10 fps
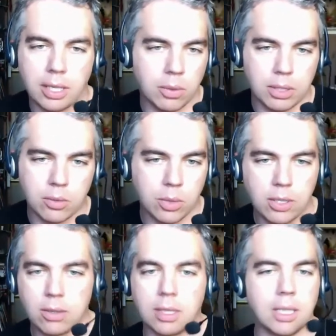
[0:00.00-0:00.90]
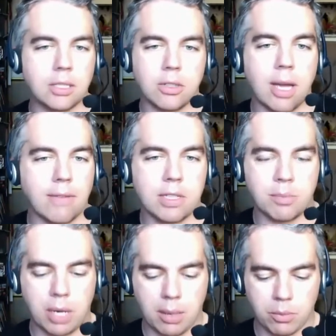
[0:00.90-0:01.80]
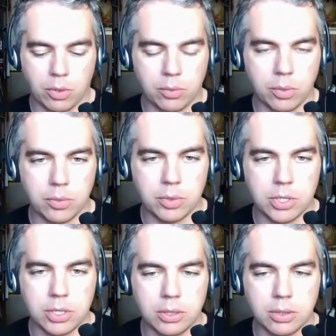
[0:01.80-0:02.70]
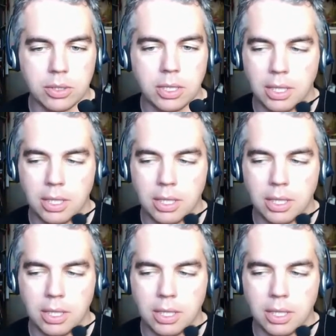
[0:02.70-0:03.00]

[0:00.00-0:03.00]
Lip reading: What do you think? Do you have this problem? What would you do?"